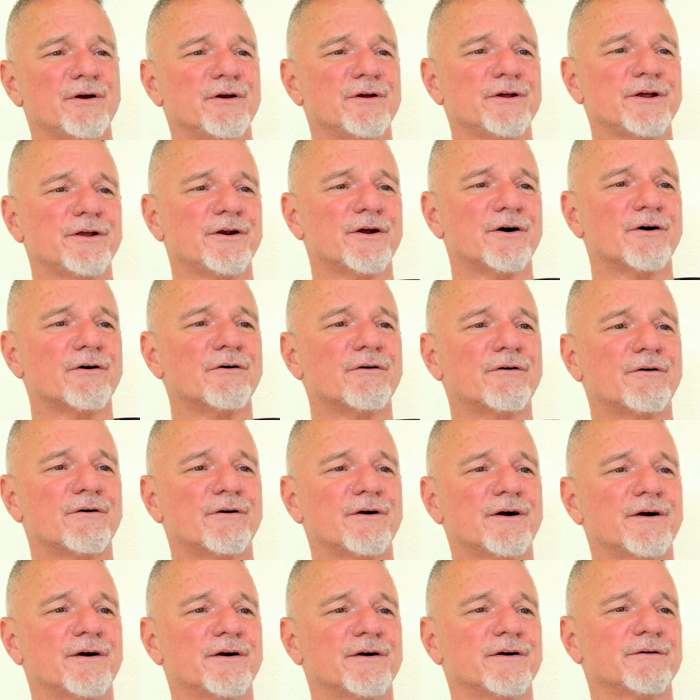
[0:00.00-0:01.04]
You know,
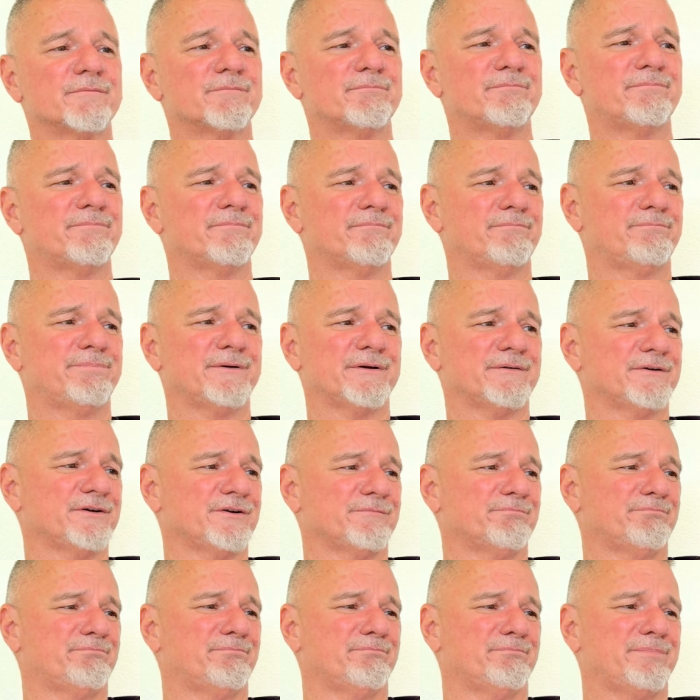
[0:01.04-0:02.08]
uh,
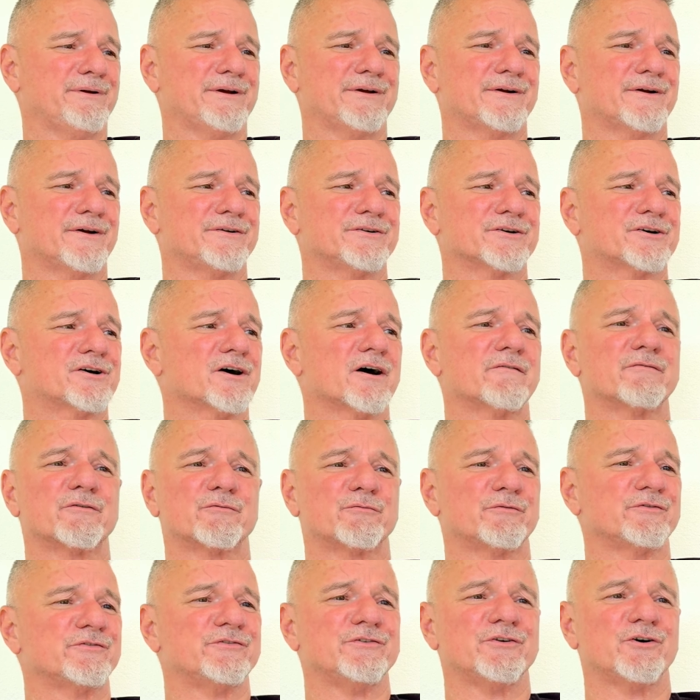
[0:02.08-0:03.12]
Be, being undercover
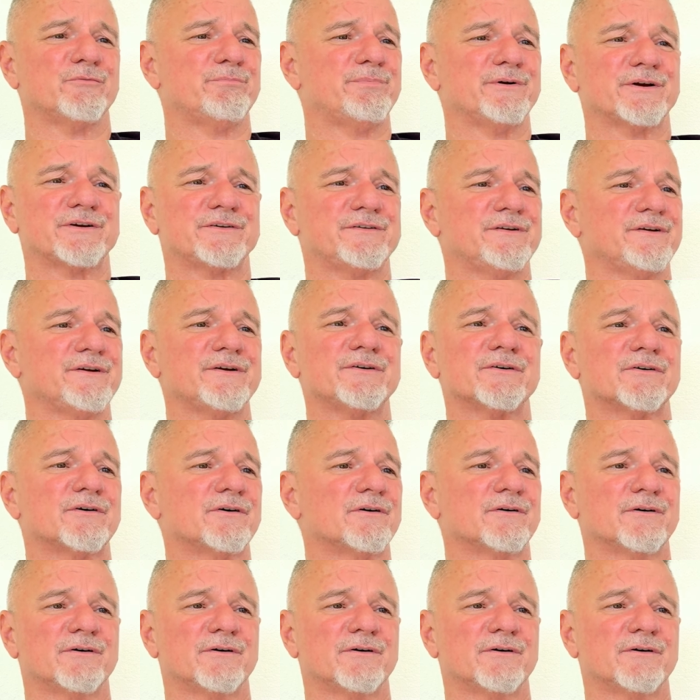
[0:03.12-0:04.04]
was no big deal.